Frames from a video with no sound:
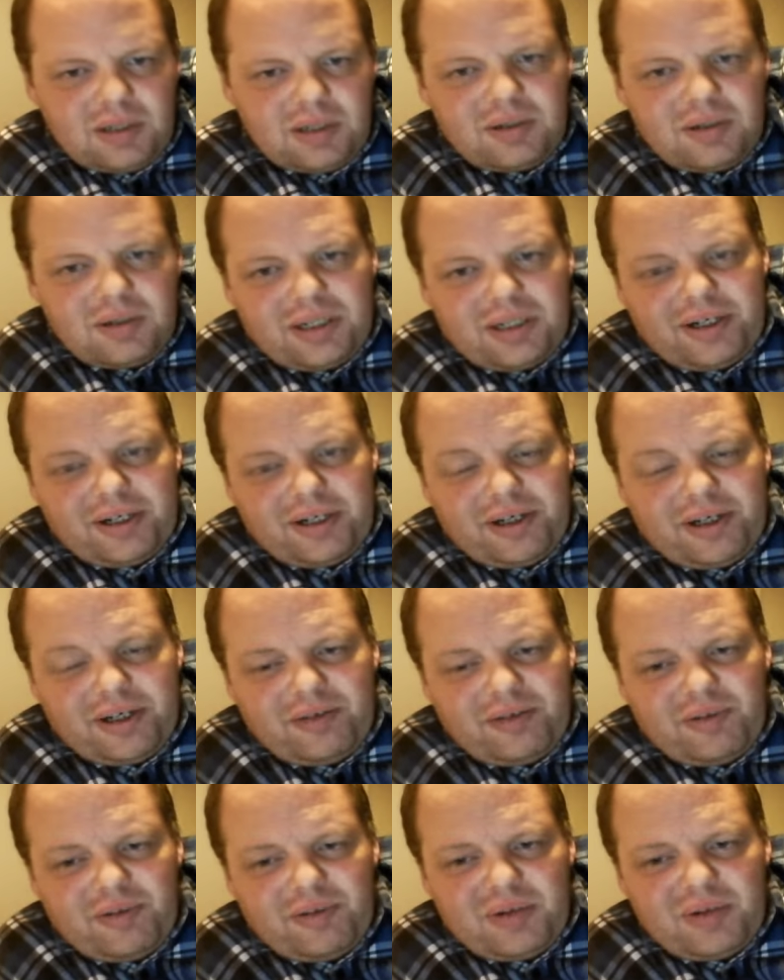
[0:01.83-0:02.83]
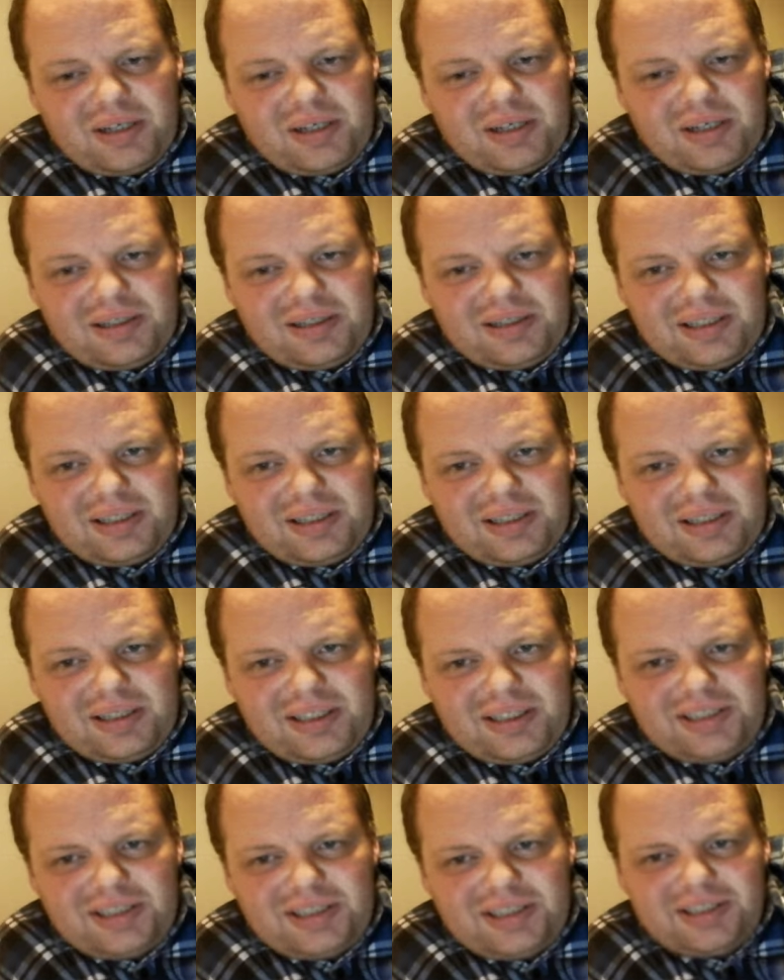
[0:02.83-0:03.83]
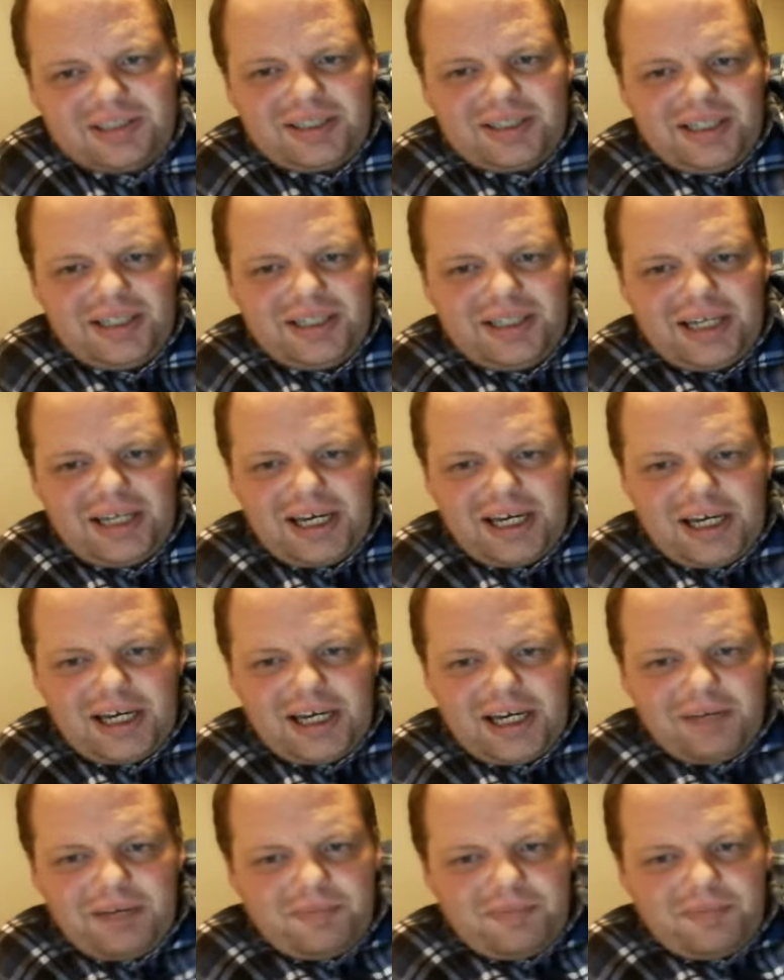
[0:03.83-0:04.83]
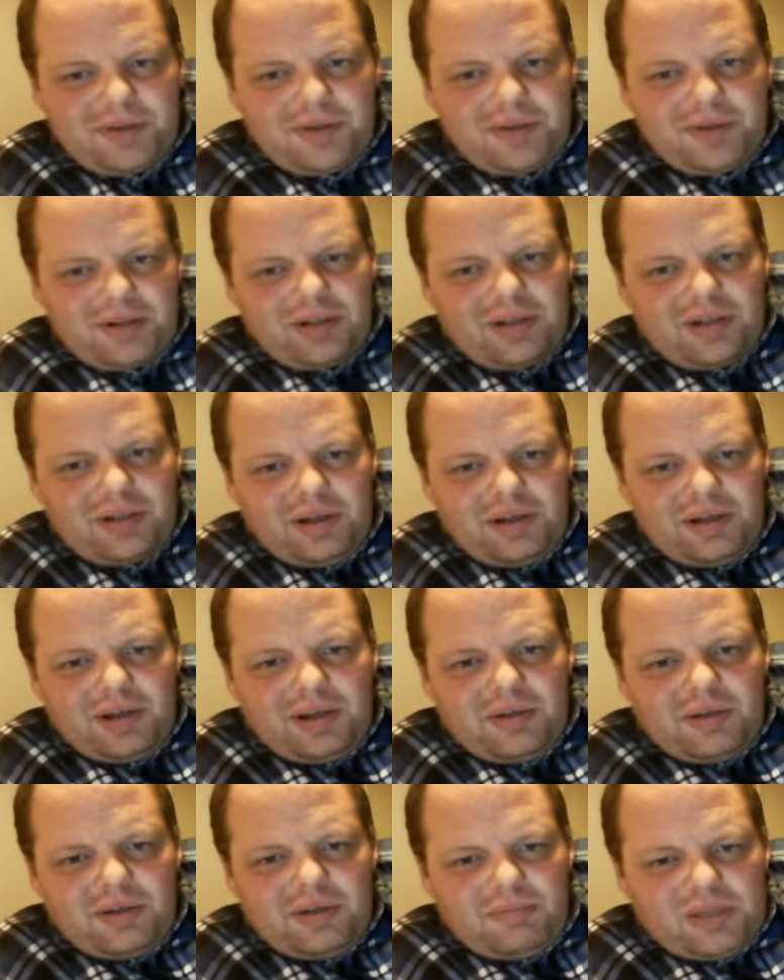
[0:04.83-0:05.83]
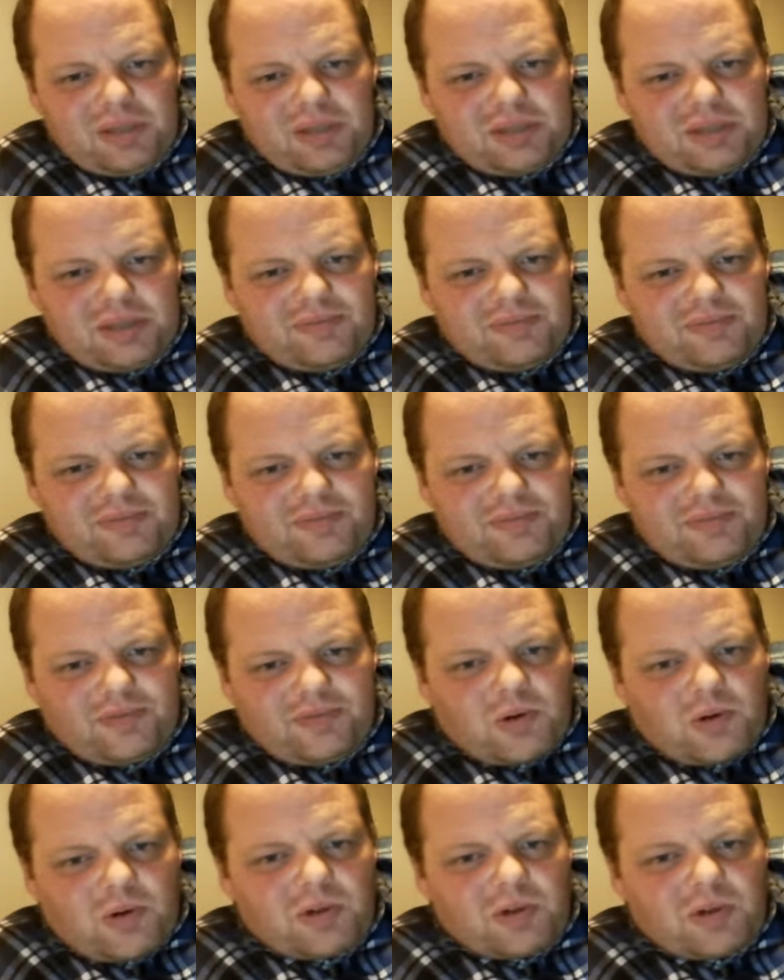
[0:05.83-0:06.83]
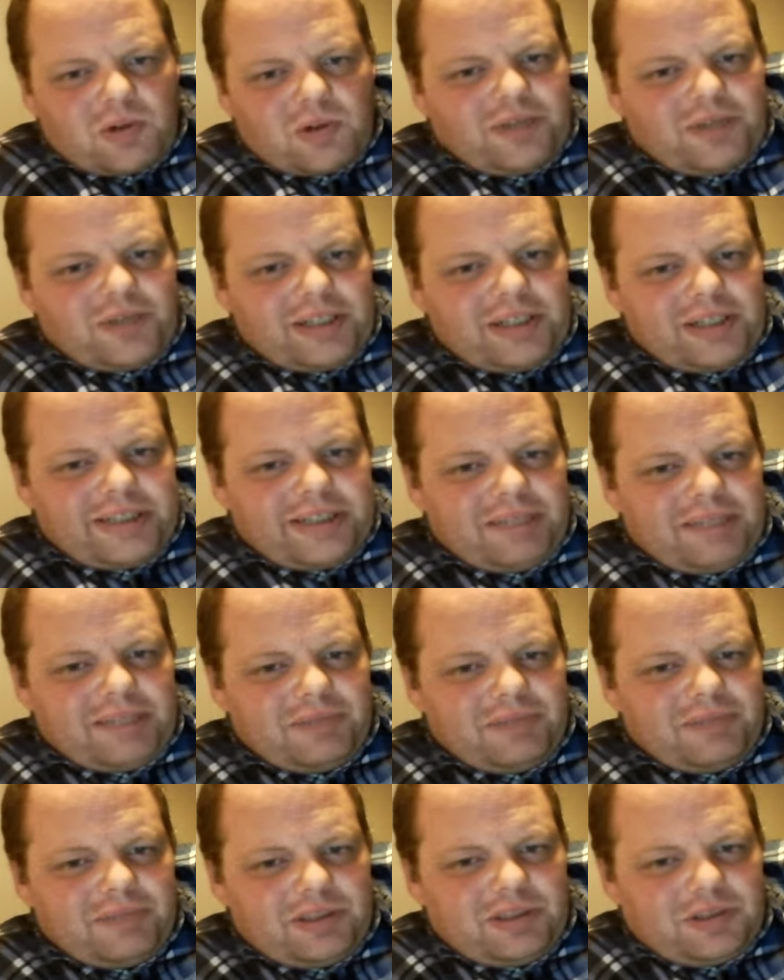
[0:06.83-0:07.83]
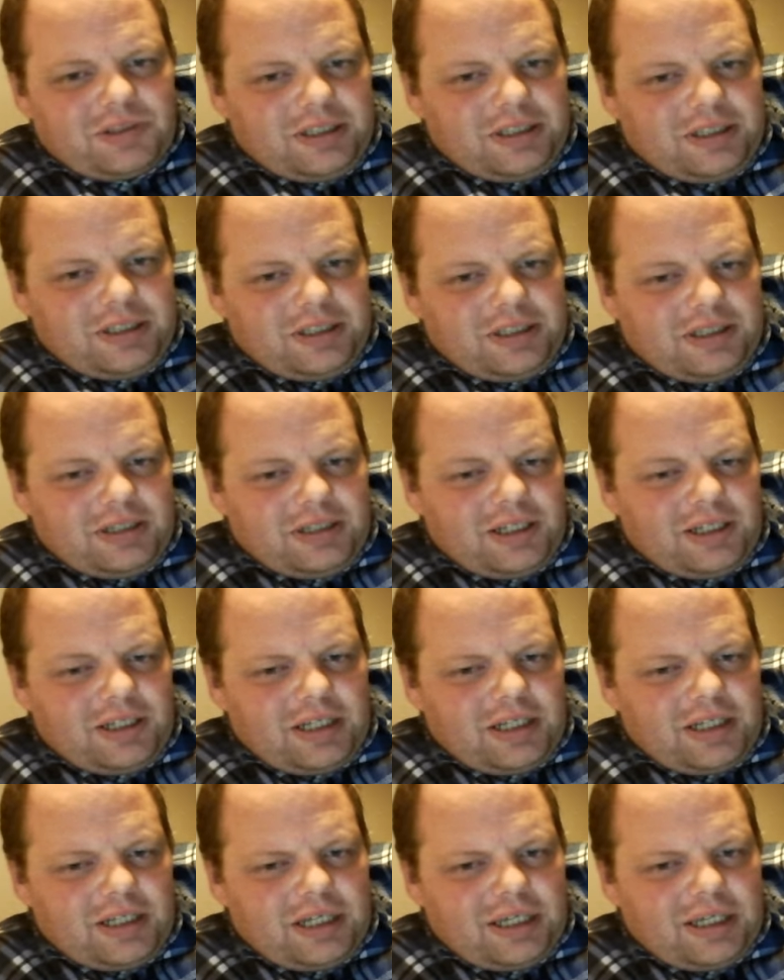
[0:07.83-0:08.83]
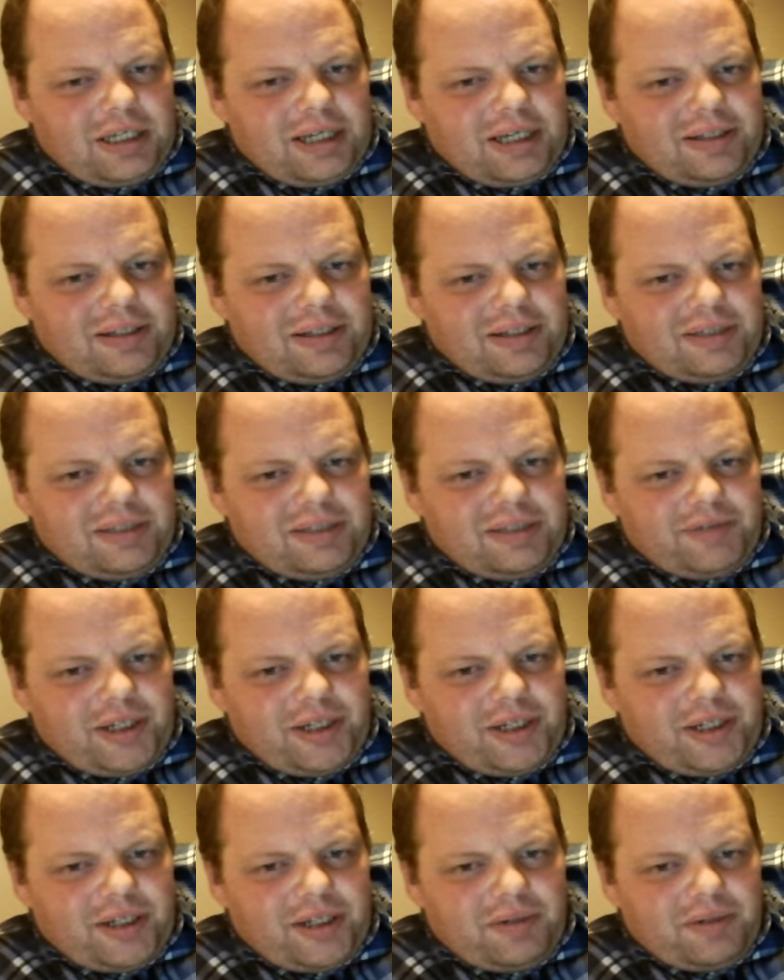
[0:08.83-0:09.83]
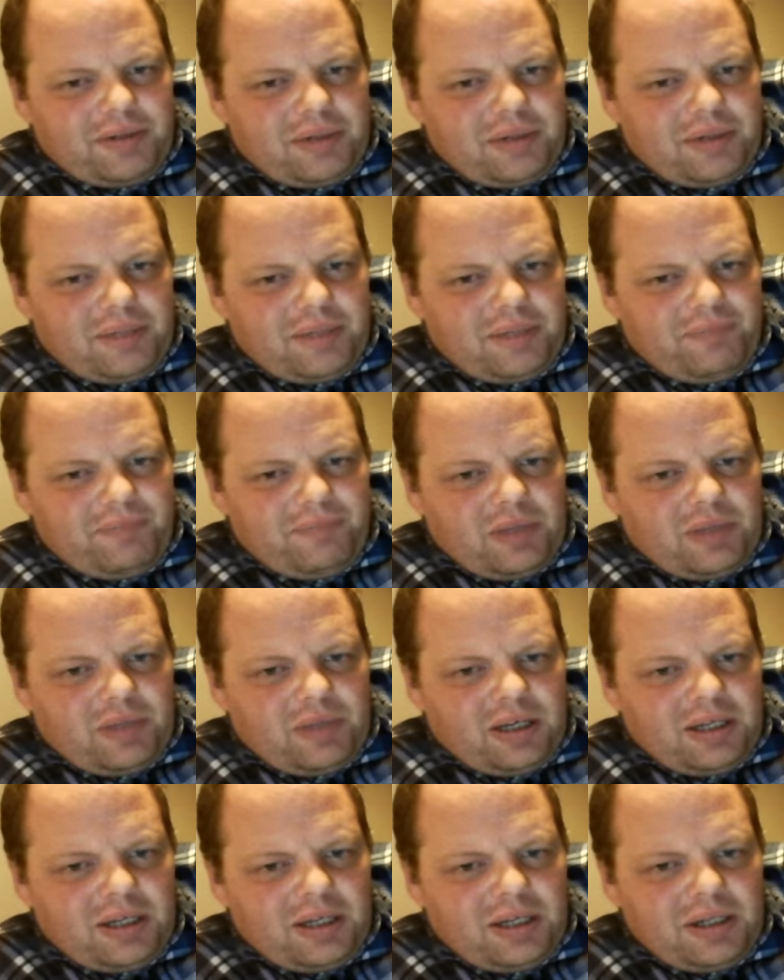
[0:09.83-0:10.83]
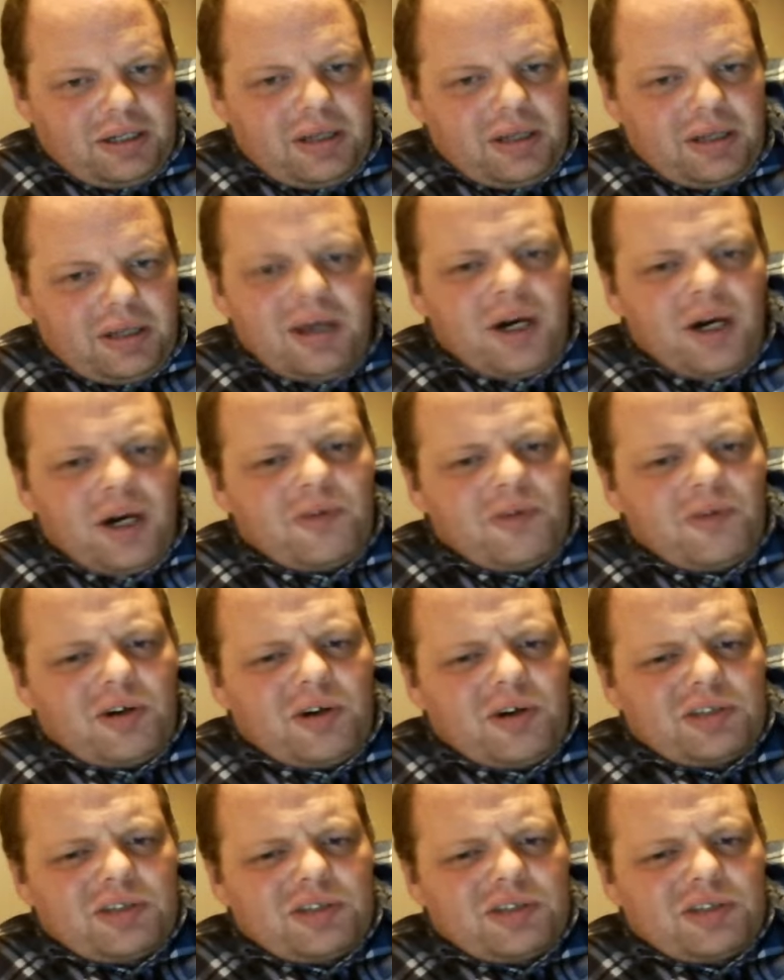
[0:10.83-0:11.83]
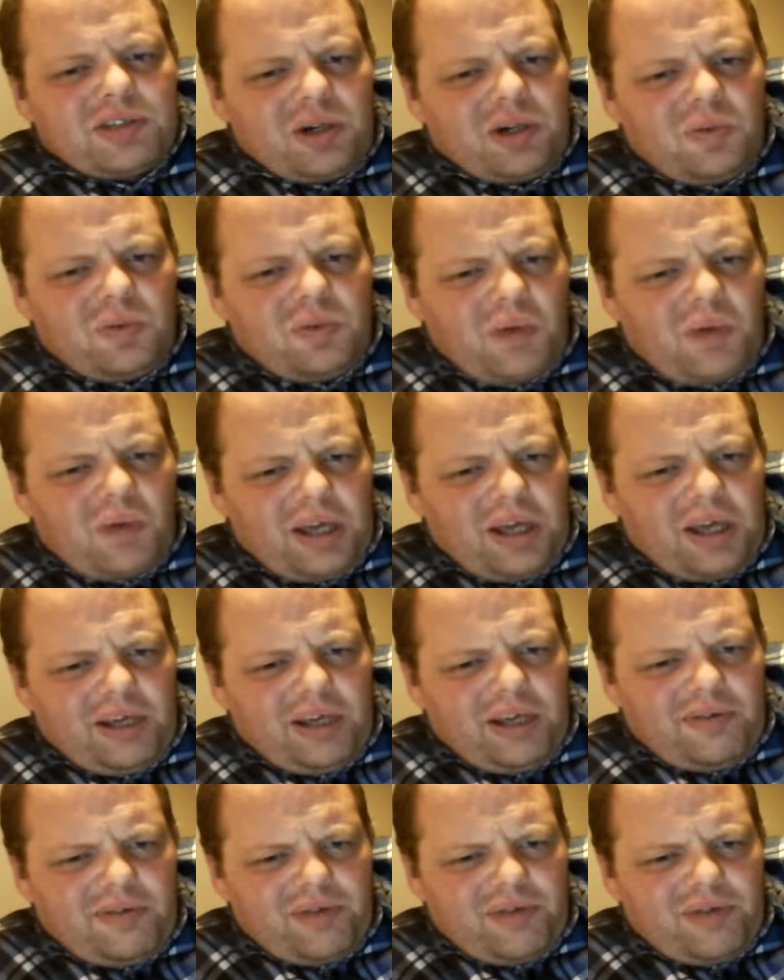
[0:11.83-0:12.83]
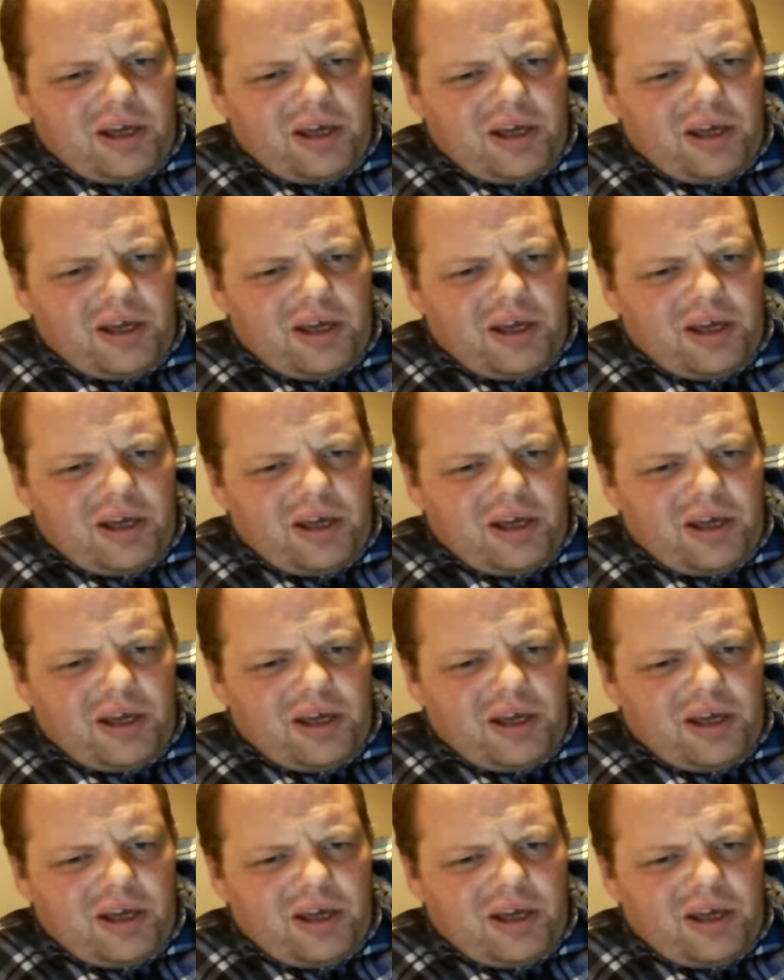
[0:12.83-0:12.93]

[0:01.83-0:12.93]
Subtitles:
Right, hi everyone. This is now my fourth attempt at trying to get this video done. I've got shockwave